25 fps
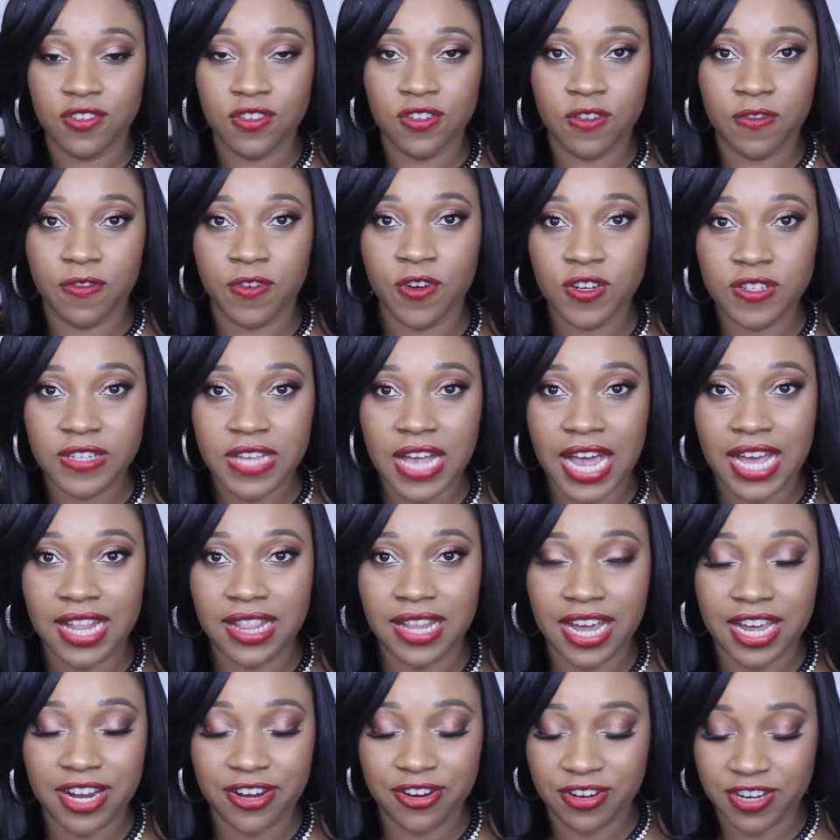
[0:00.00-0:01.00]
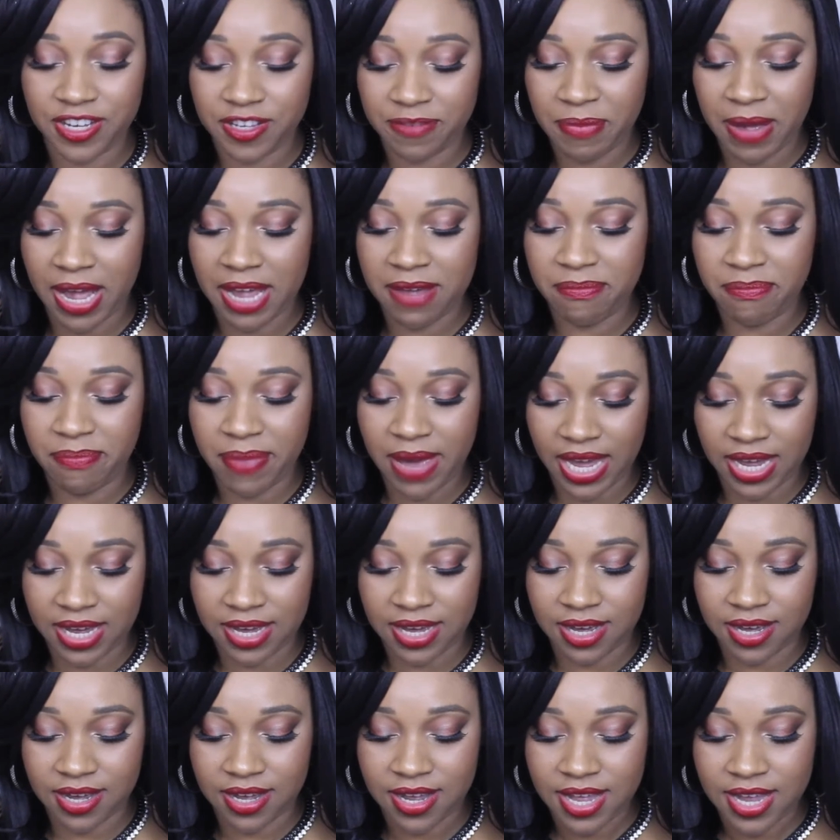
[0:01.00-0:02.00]
So the first highlighter is by
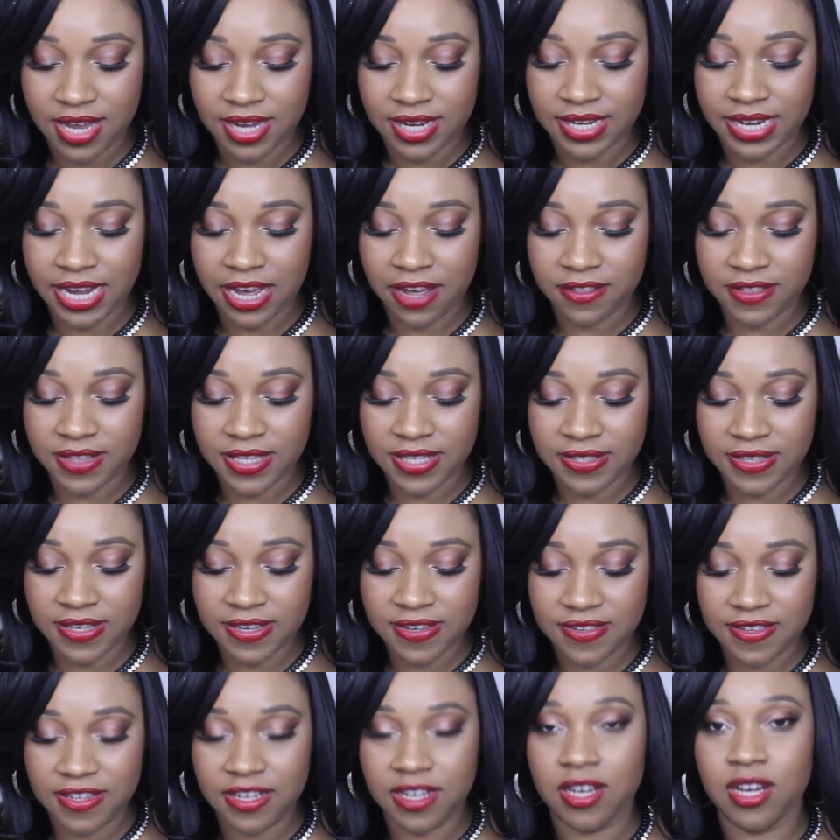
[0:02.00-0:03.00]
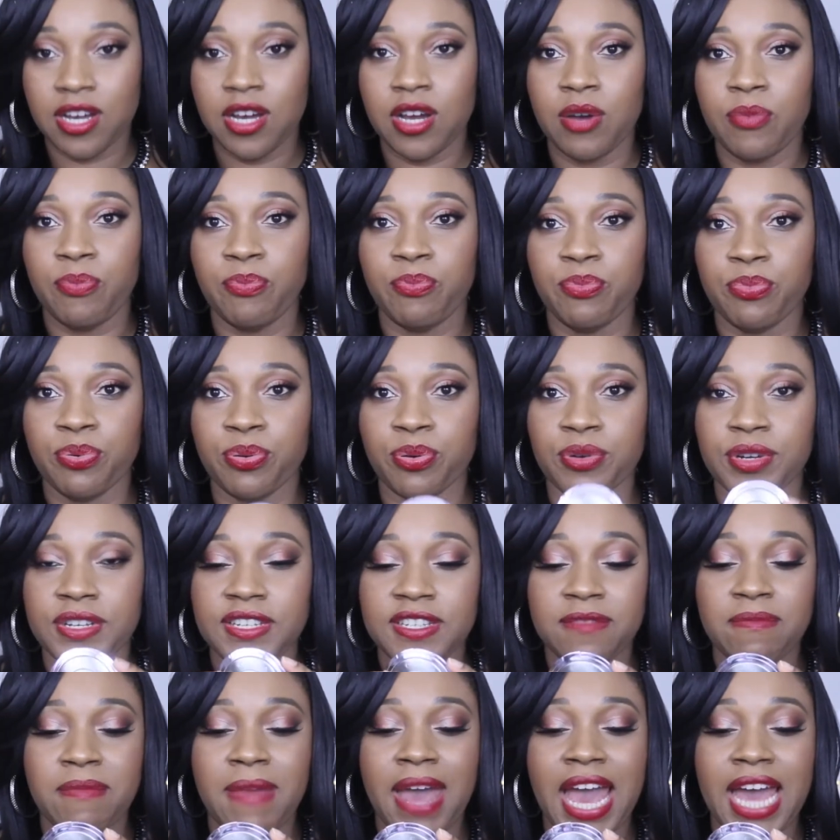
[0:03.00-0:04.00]
Becca. Now this is the
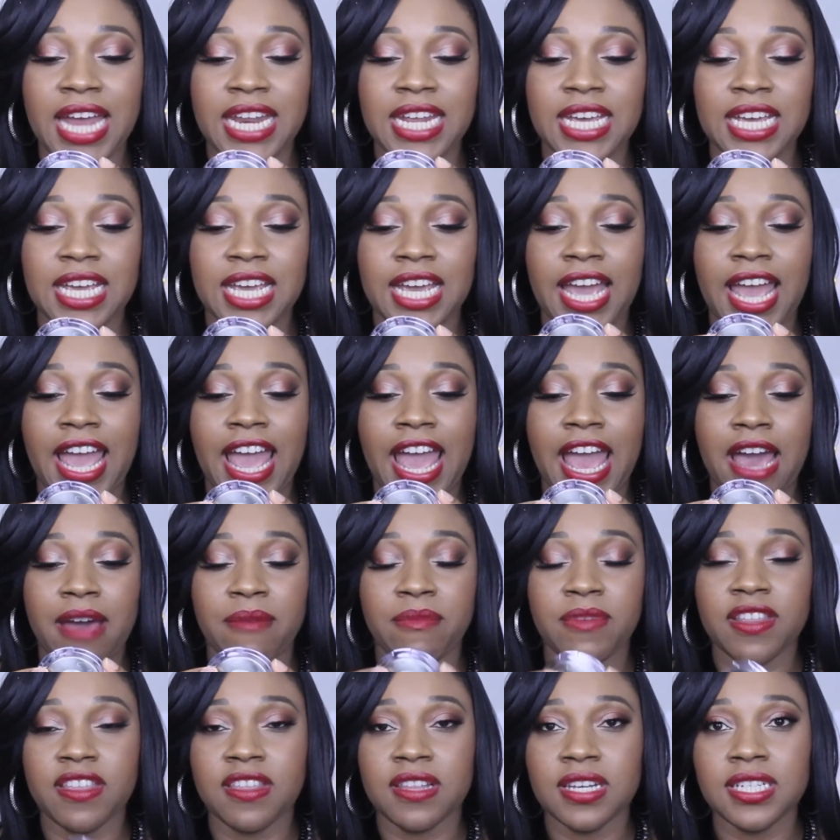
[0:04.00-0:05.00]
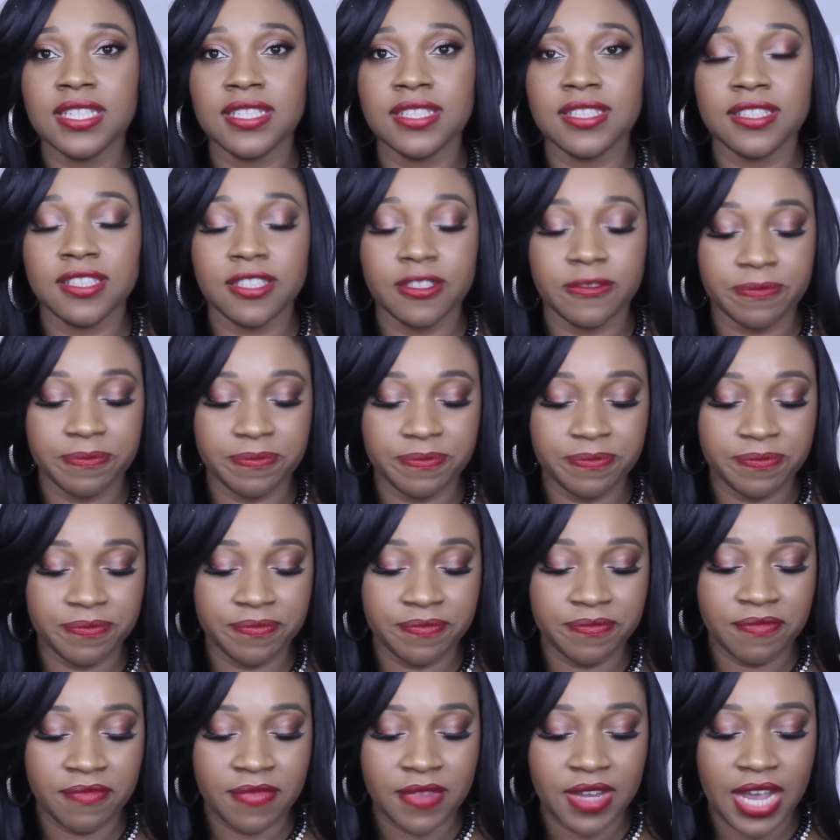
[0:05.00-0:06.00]
Prismatic Amethyst,
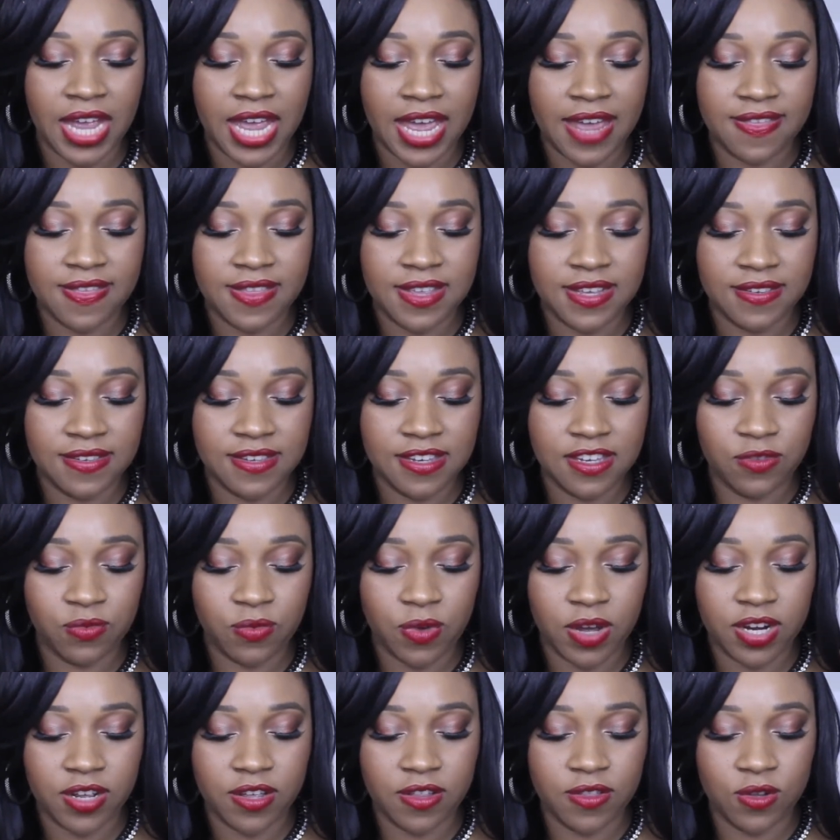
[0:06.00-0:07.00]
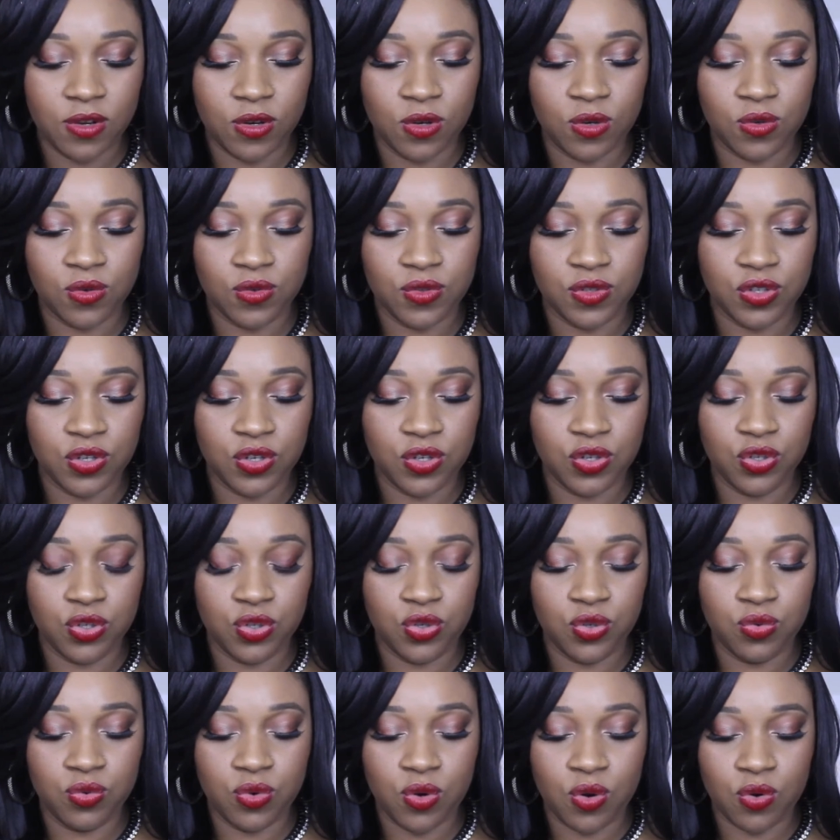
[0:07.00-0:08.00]
and this is one of those
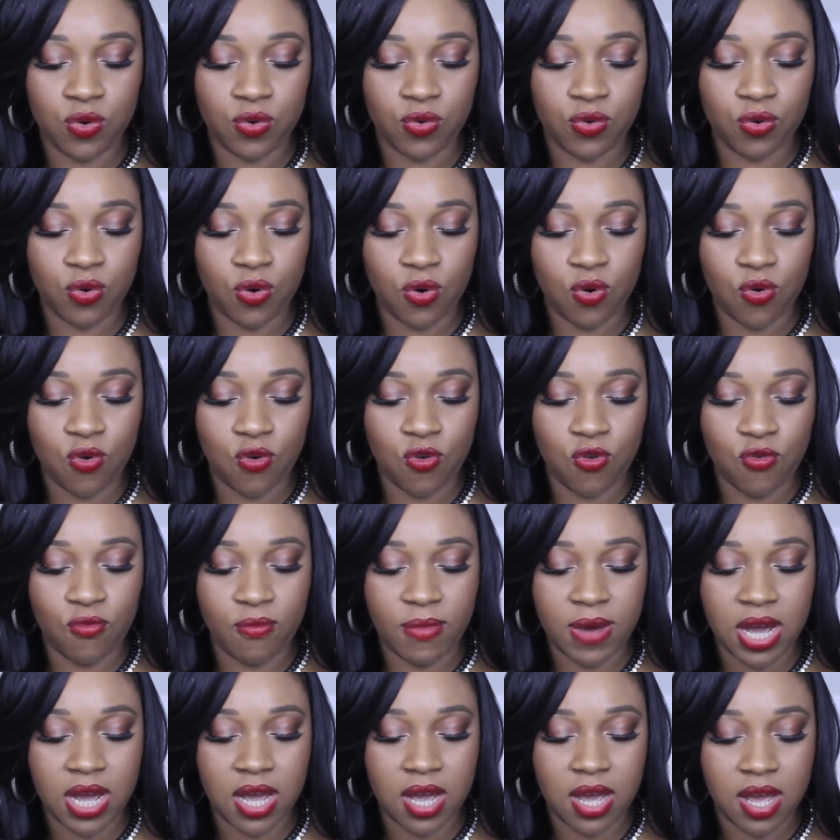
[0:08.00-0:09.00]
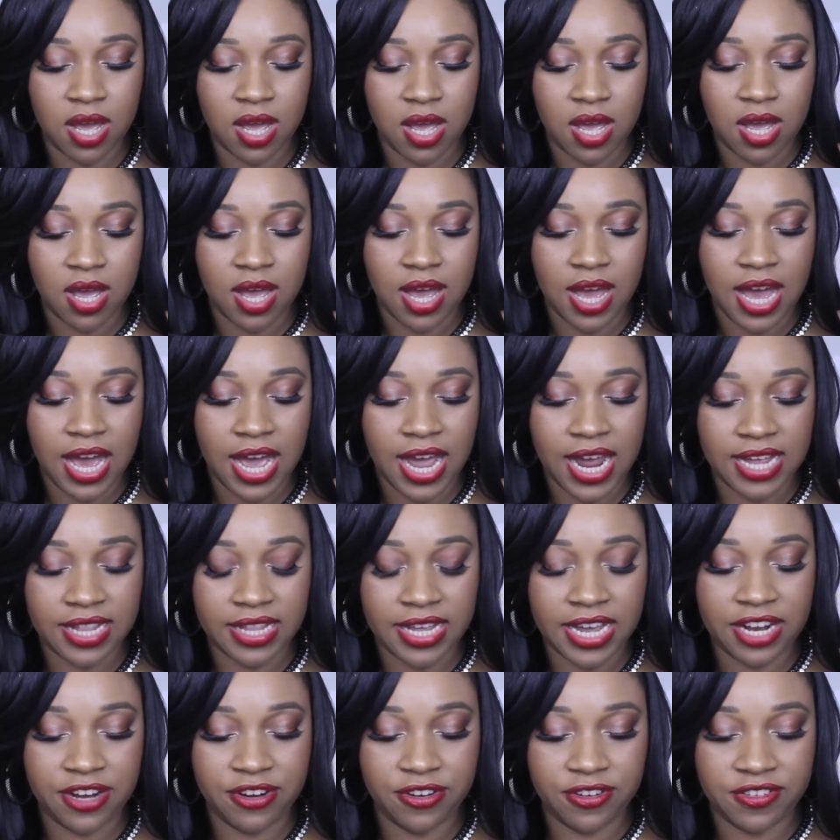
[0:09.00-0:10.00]
duochrome
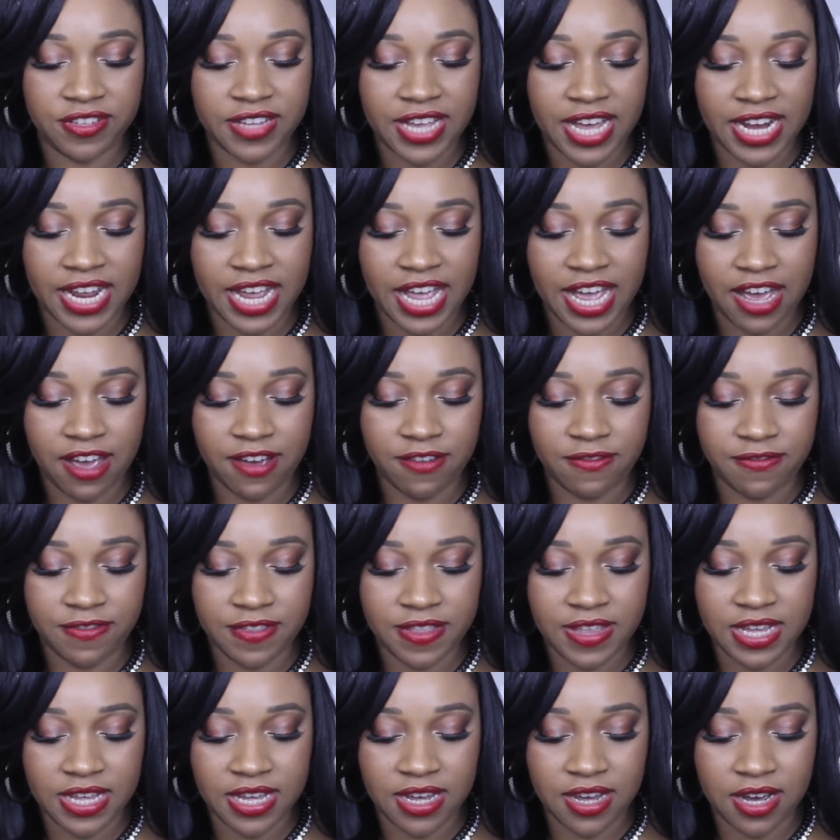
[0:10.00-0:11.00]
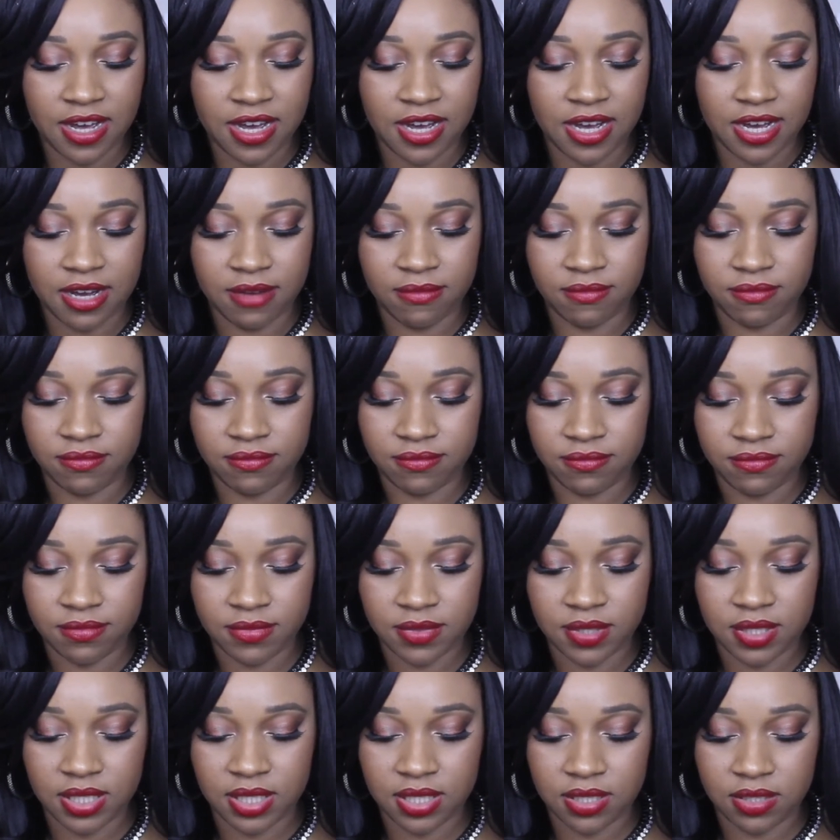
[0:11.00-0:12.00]
highlighters that have the how
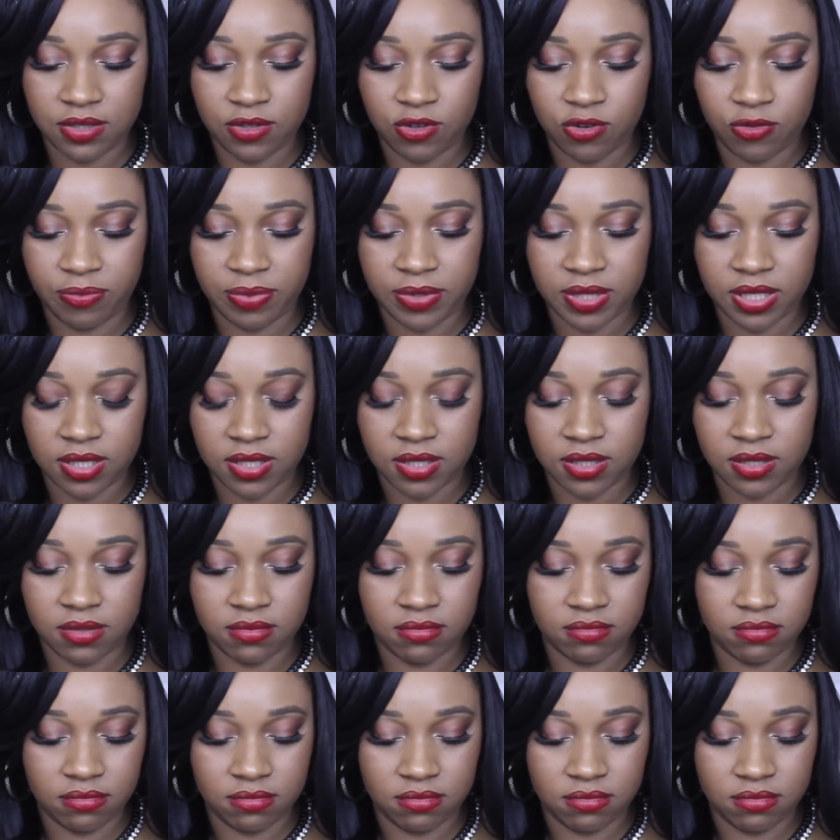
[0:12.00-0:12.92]
do you open this,